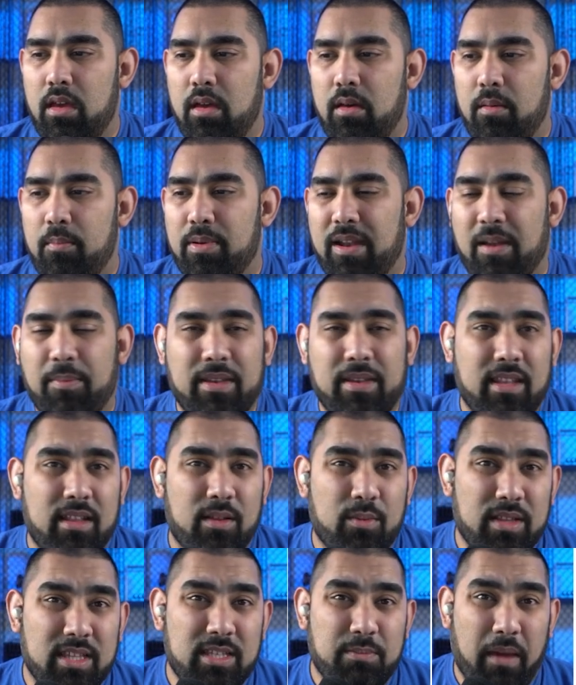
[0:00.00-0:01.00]
but I've been dealing
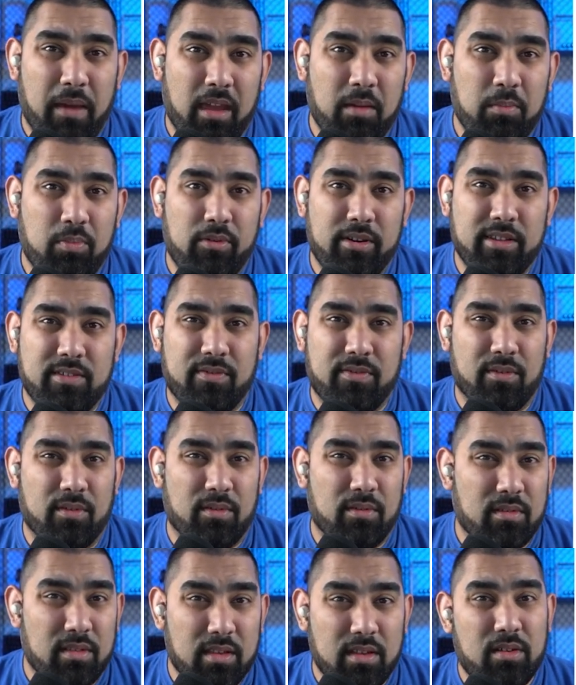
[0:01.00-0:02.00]
with these pain points for
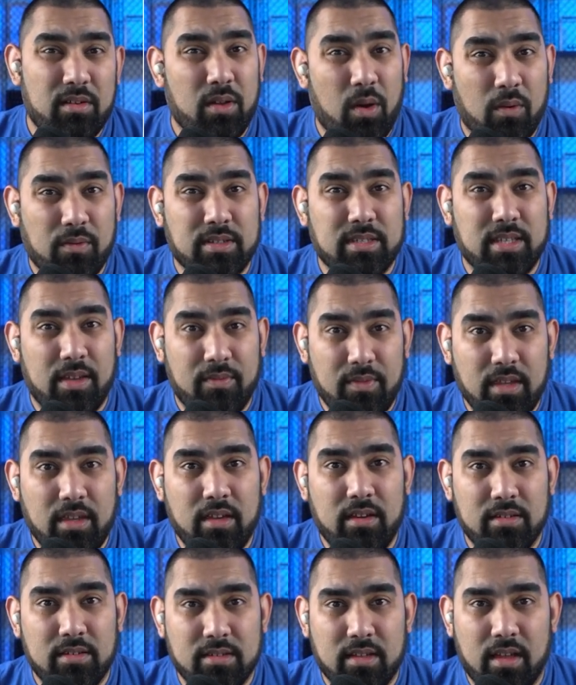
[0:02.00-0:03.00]
literally over seven
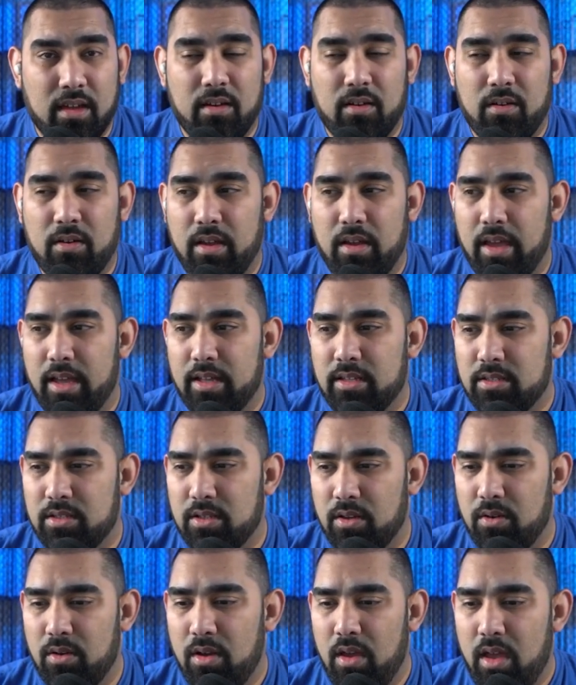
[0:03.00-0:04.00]
years now. And
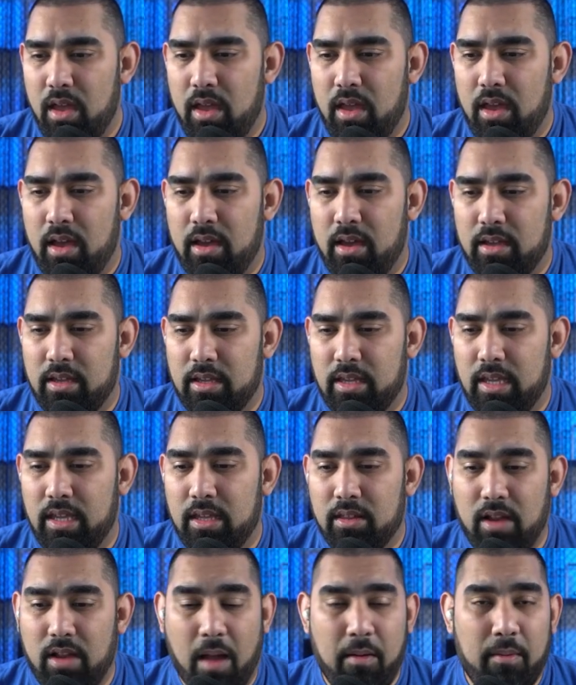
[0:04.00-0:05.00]
so
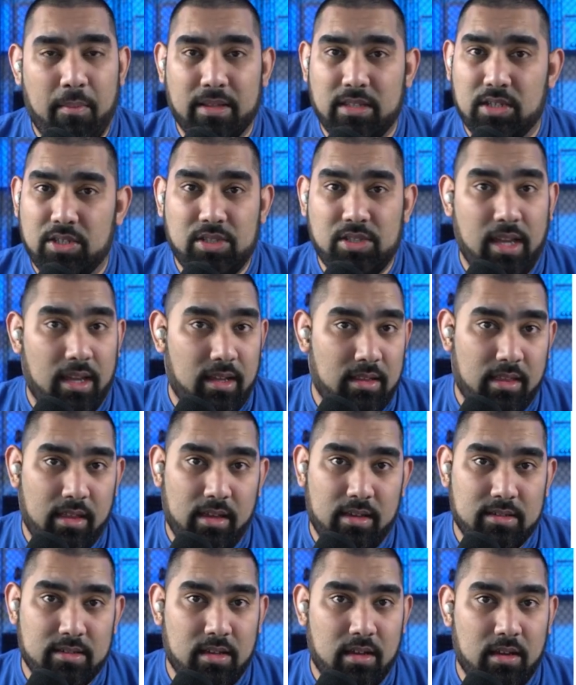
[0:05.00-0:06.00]
either I'm about to shake
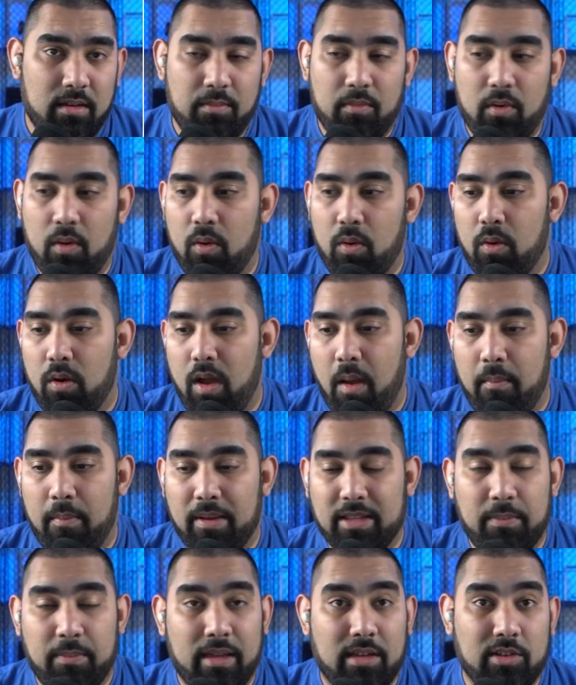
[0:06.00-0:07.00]
things up or I'm about
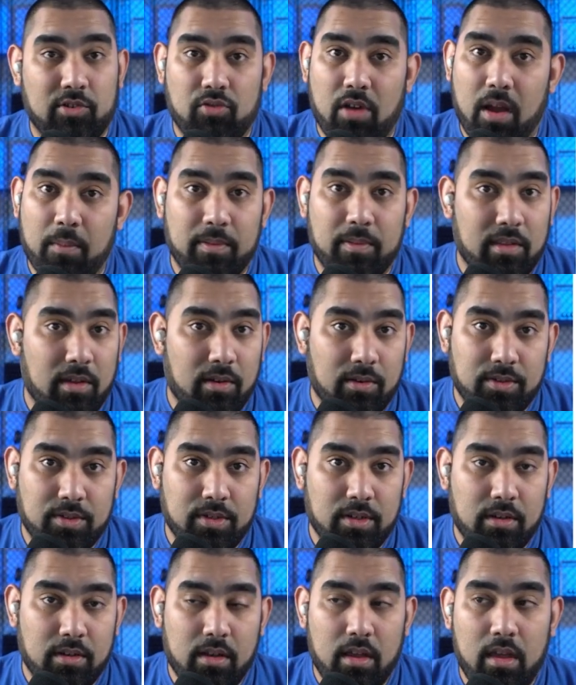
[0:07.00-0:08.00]
to make a drop in the
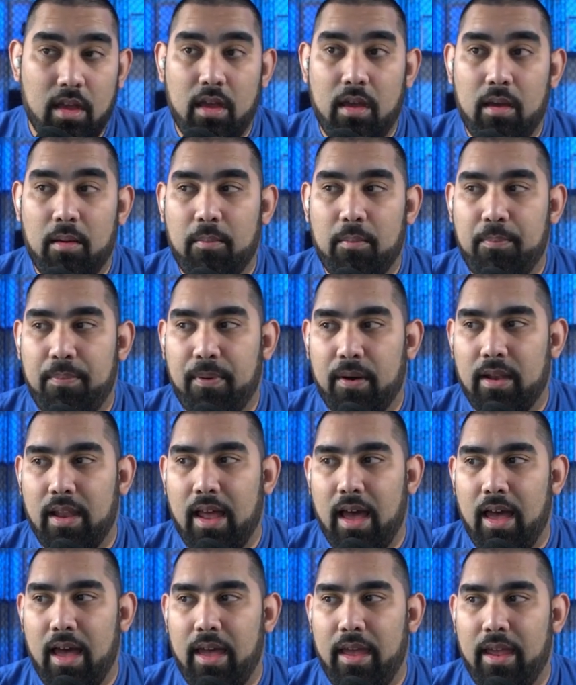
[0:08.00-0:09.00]
ocean. But
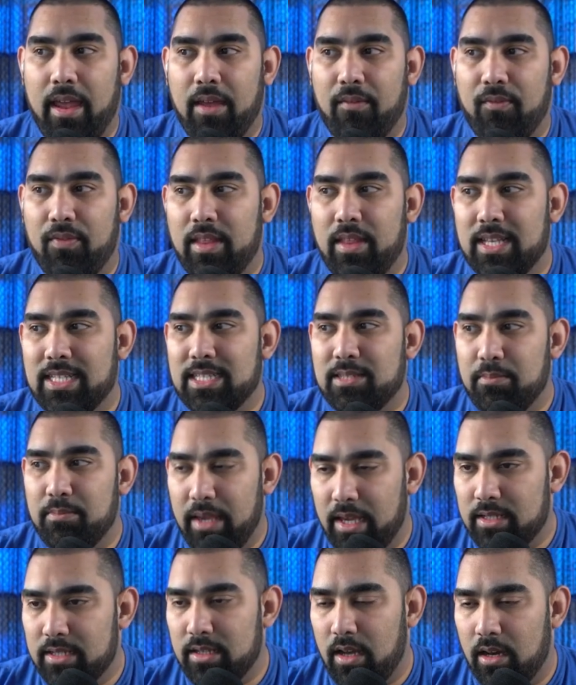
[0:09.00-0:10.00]
if this
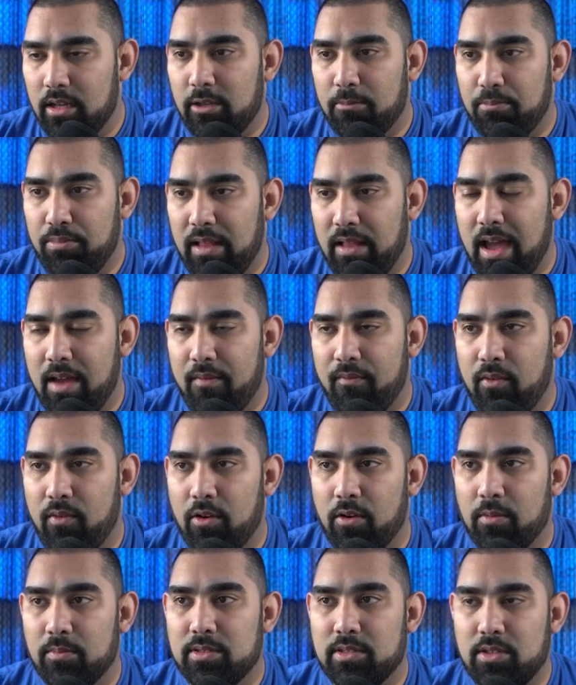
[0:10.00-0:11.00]
makes other
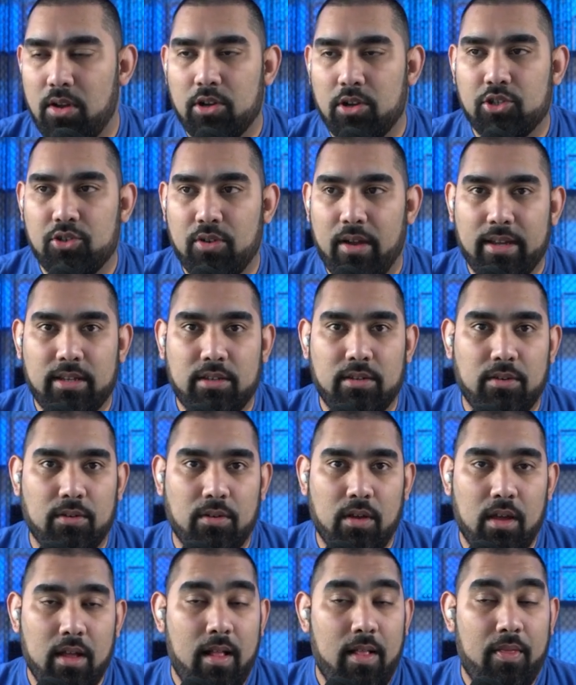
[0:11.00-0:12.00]
platforms start trying to
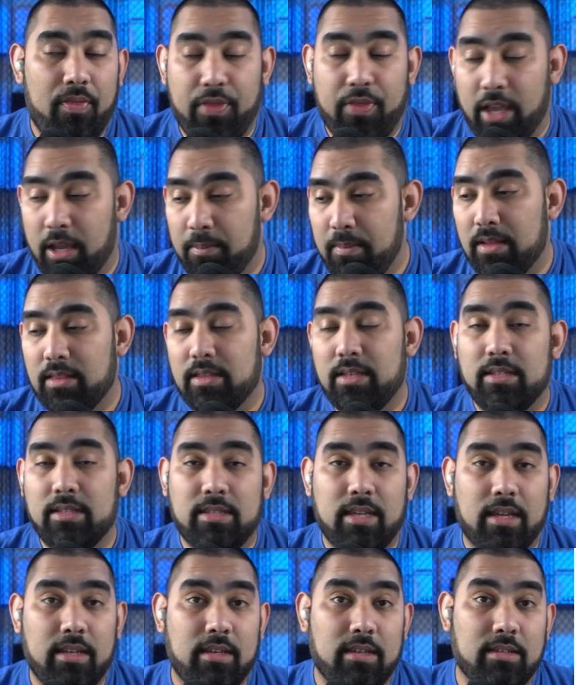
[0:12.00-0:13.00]
think about the
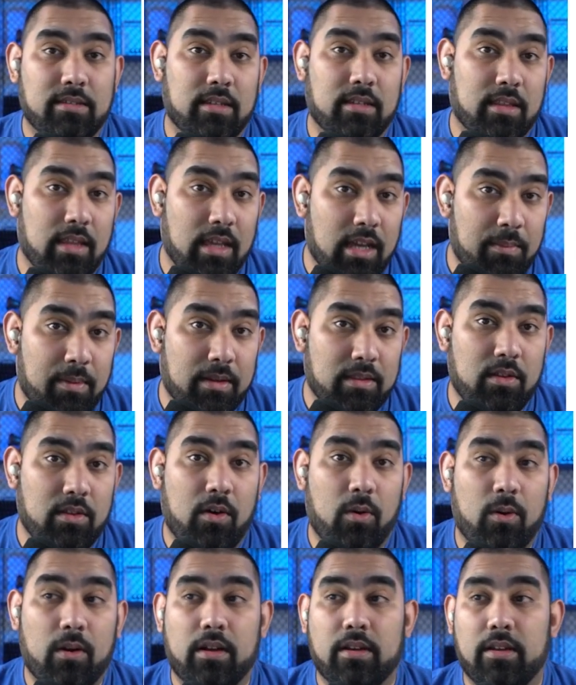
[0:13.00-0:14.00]
attendees and think about the
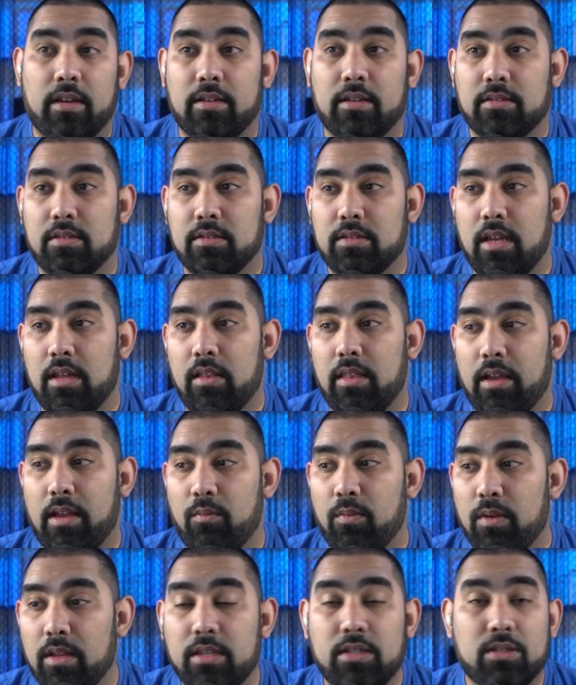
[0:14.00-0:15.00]
organizers and like
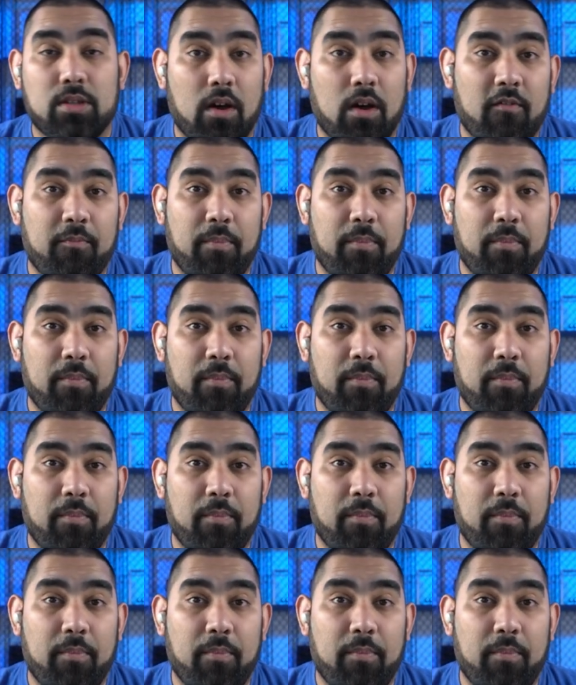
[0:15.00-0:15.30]
really solve